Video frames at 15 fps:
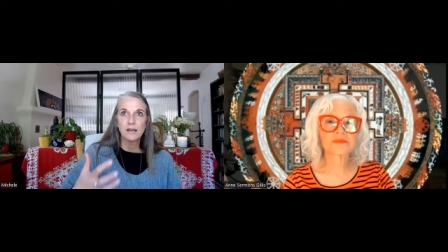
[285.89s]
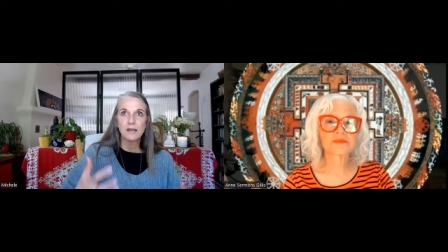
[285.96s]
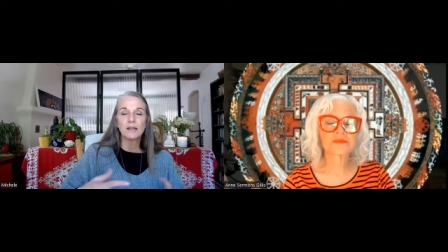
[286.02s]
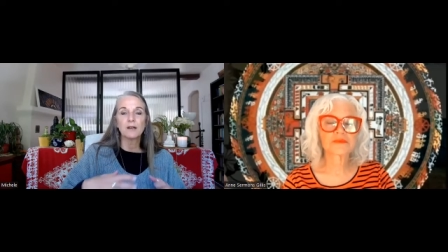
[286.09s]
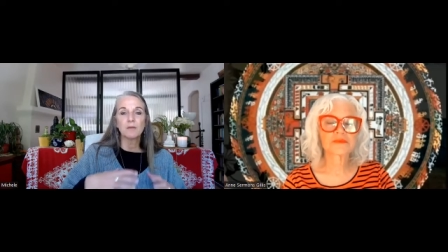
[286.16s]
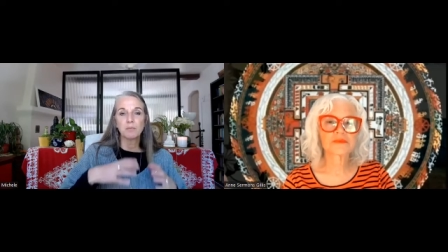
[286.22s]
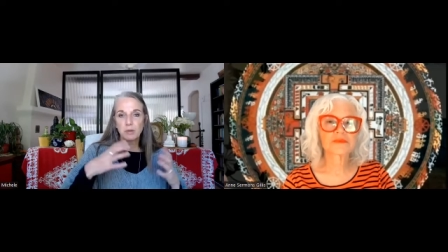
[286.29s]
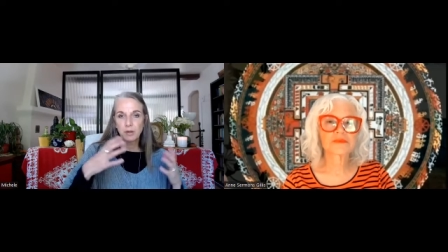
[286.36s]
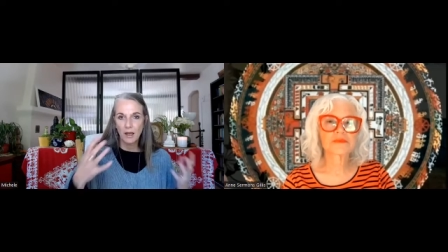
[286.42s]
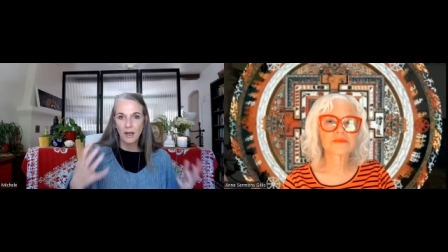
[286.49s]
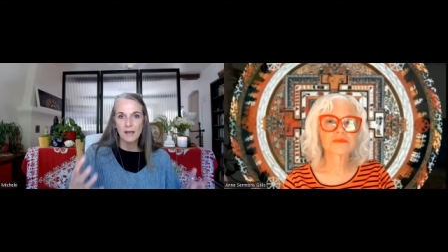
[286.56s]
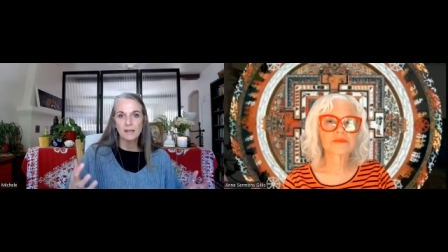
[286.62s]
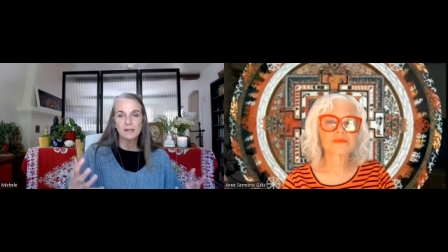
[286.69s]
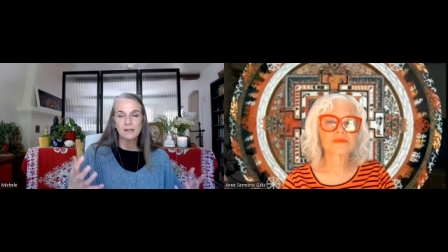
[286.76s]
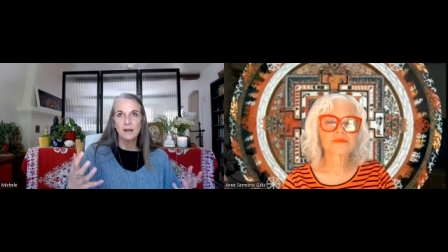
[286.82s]
in a
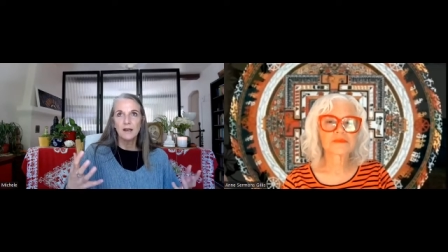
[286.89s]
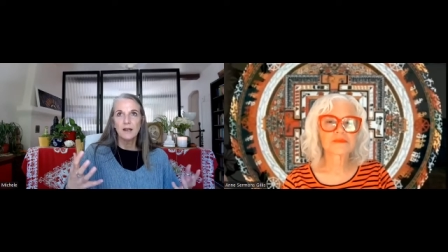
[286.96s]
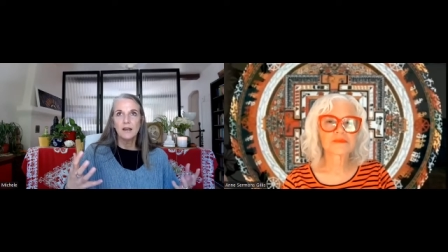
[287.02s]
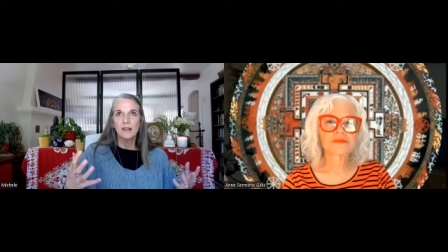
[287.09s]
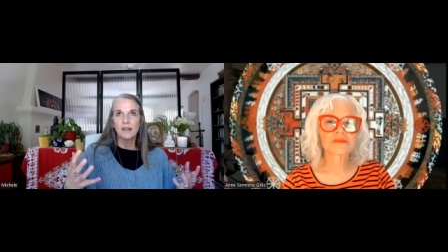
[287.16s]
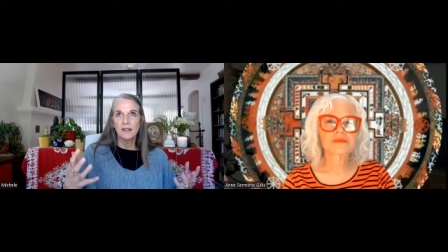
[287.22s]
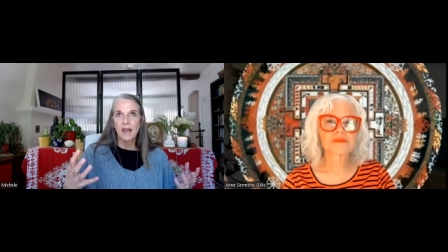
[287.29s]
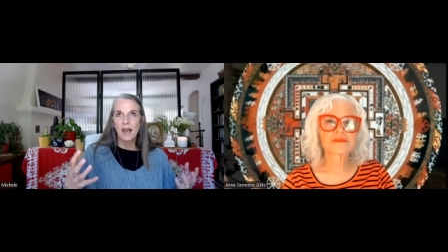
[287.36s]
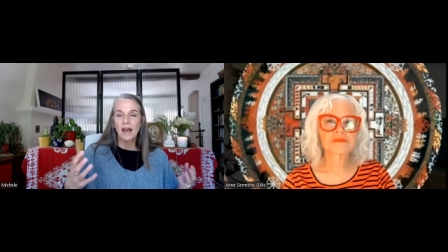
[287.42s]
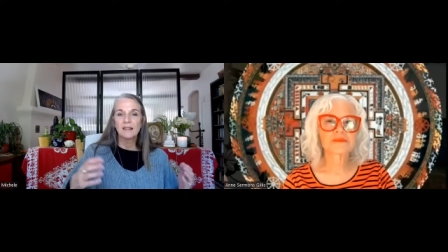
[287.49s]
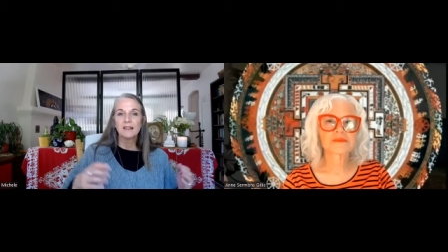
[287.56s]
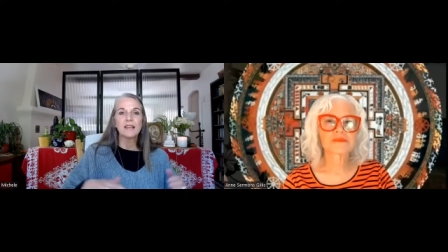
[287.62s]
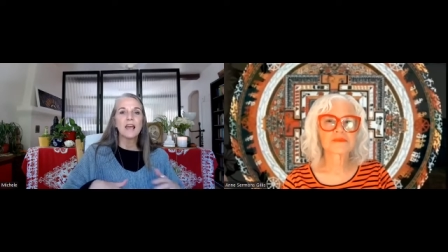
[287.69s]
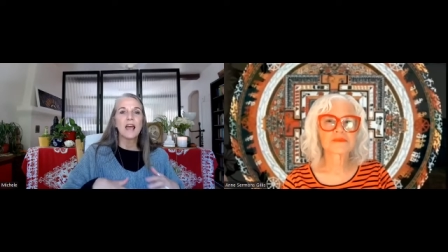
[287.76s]
place that the